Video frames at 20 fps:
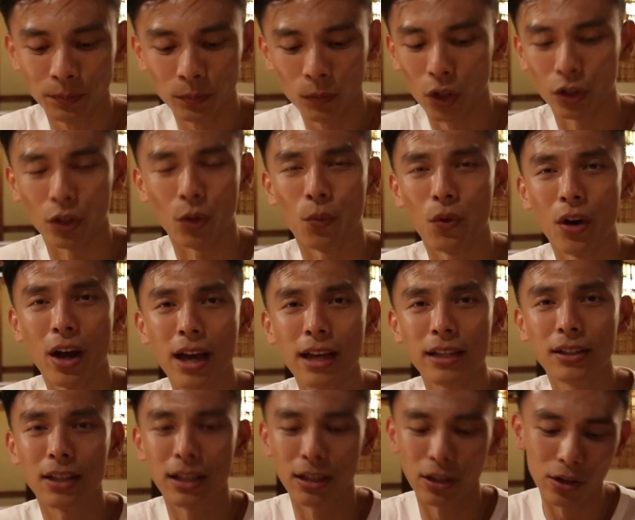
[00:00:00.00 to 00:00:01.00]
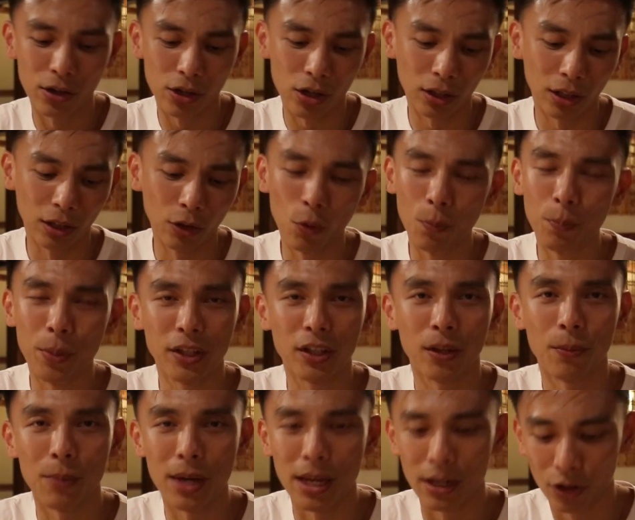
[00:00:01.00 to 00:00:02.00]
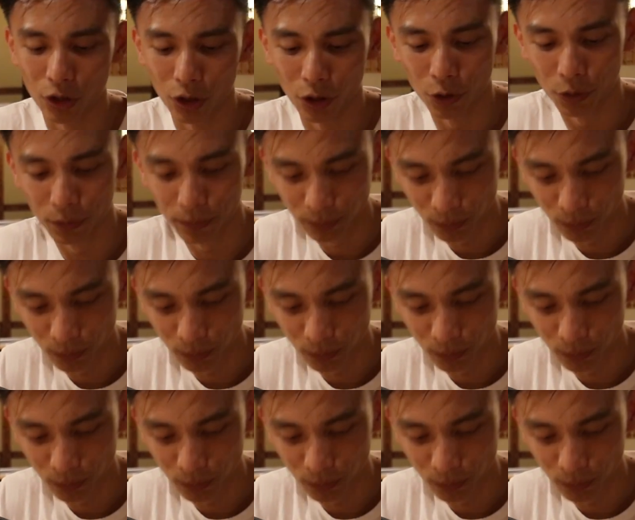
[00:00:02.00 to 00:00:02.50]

got the rice, and they've got little bits of meat too.